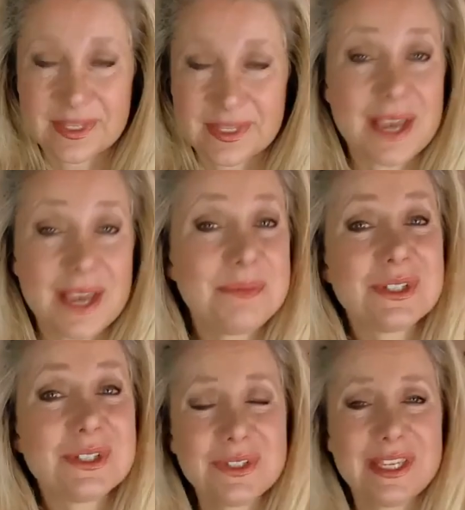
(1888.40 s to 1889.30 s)

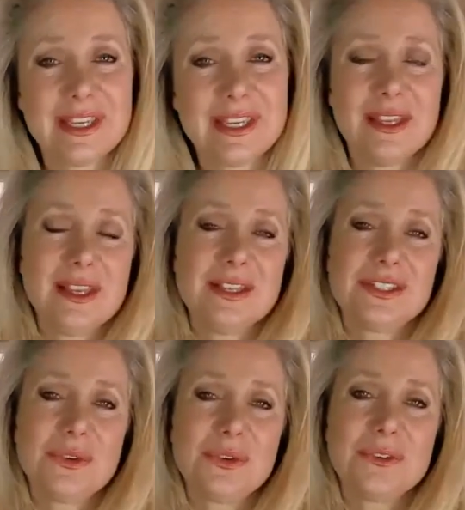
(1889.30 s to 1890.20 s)
Absolutely.
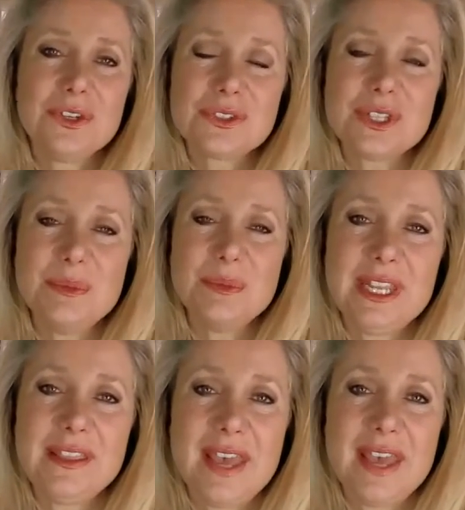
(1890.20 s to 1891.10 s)
So if you're
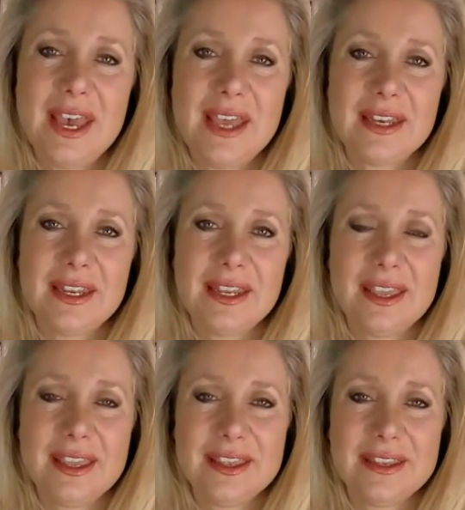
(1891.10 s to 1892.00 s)
somebody that
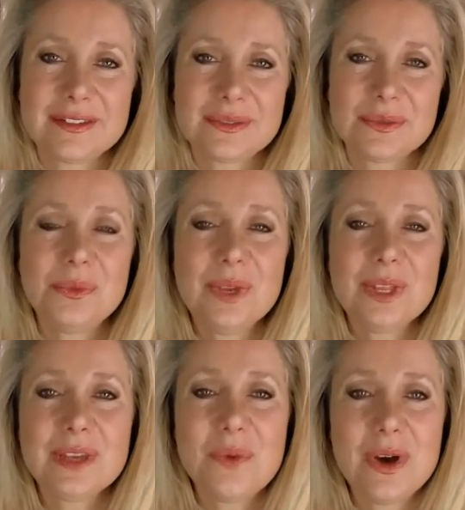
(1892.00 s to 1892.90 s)
is
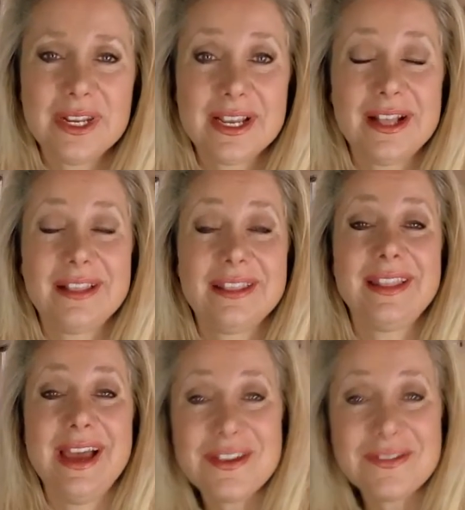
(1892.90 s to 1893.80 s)
really wanting a
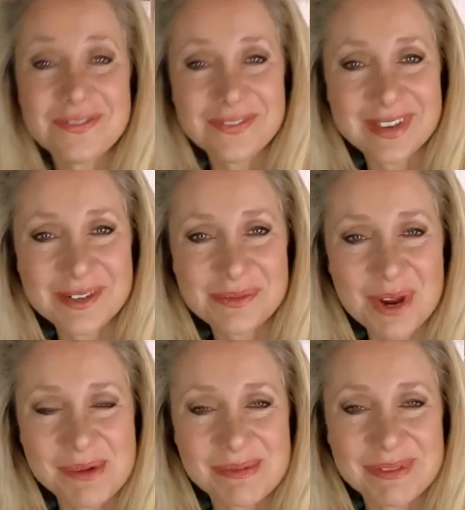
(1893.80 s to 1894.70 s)
life, and
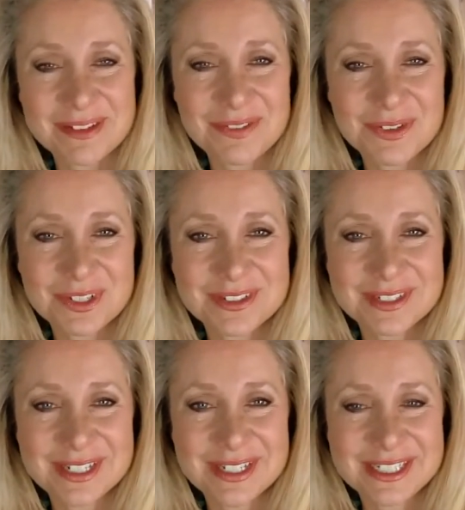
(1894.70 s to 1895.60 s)
probably if you're
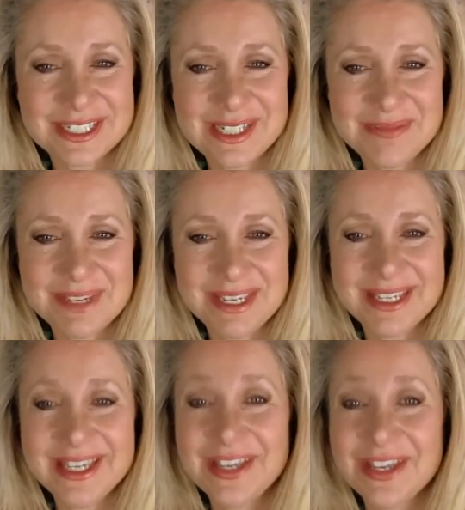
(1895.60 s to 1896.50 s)
listening to
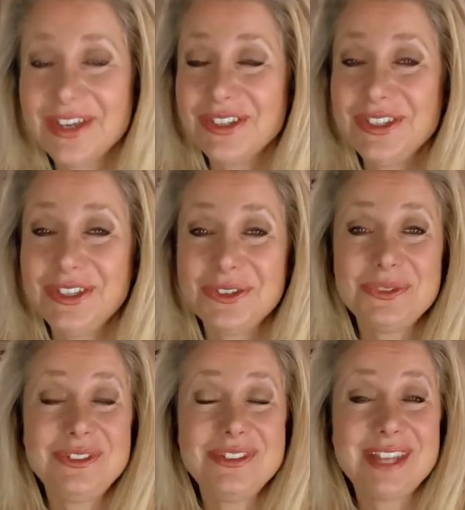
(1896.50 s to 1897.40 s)
Teeming, you
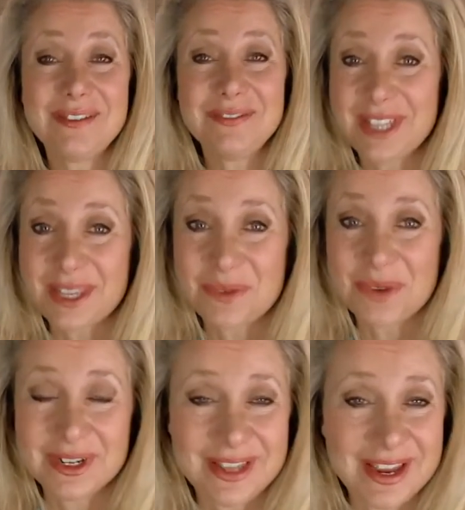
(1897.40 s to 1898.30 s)
definitely
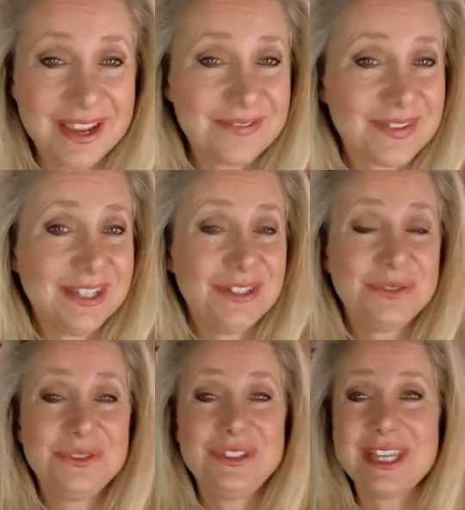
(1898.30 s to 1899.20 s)
want a life and
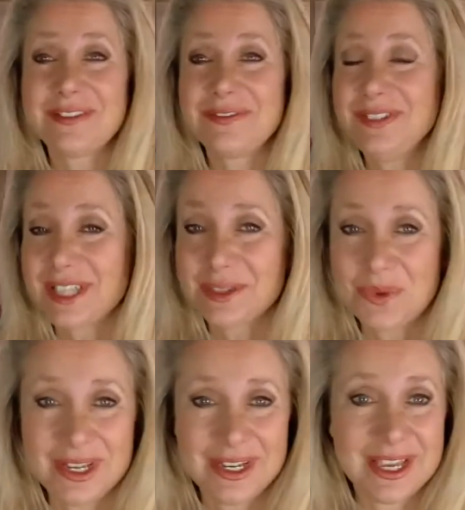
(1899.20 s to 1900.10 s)
you definitely
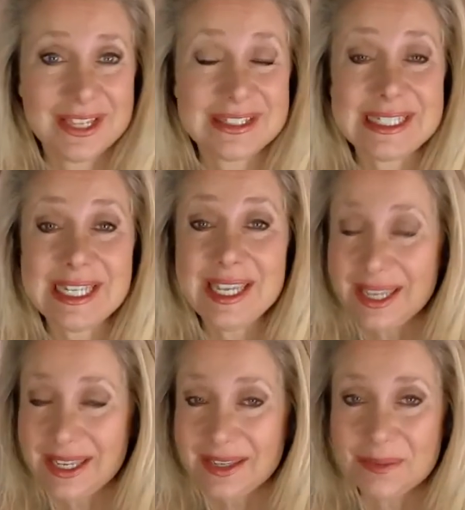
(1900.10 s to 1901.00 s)
want a
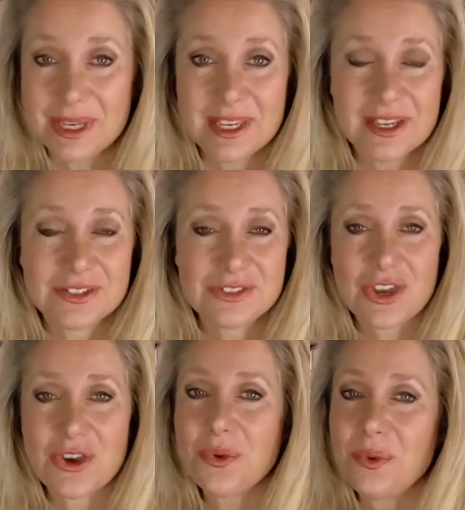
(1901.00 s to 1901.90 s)
team.
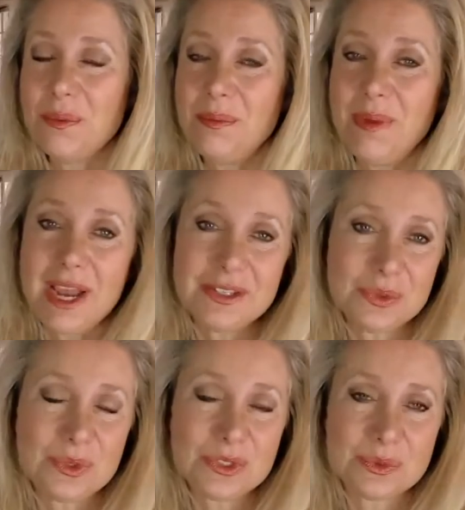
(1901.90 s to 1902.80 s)
So my
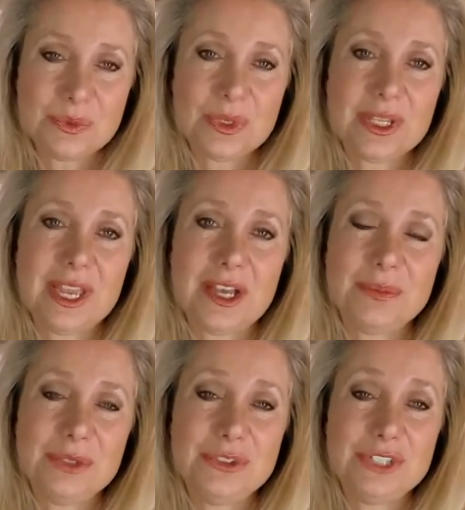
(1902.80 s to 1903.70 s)
tools would really
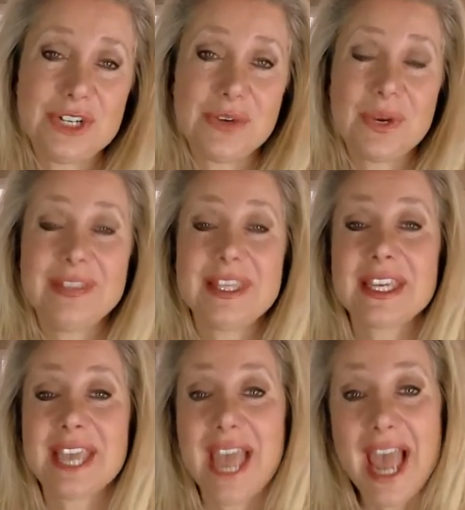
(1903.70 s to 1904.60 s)
help you generate the
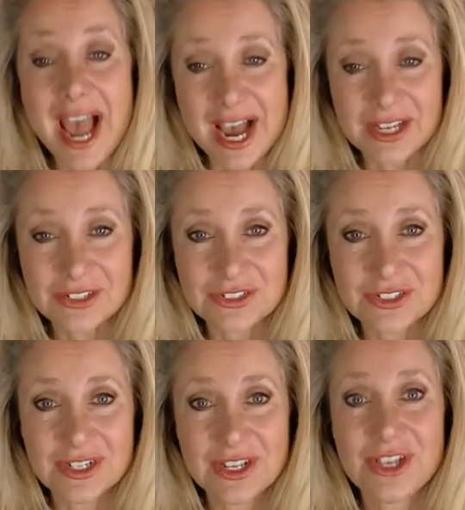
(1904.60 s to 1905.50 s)
cash
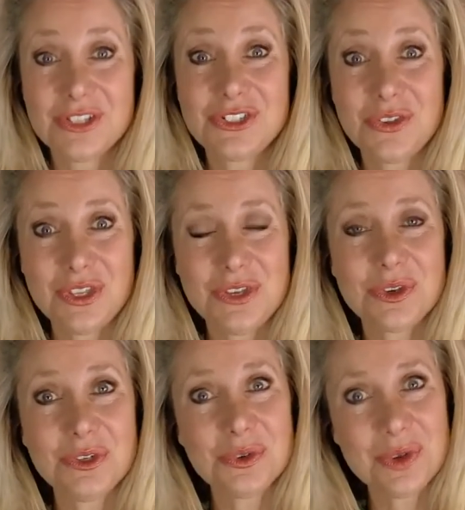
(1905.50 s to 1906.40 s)
so that you
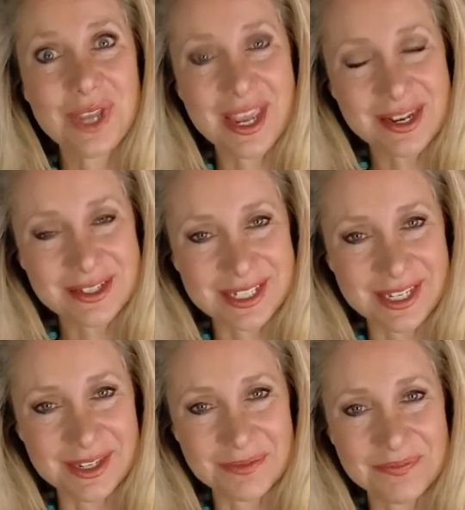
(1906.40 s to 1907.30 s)
can create a team.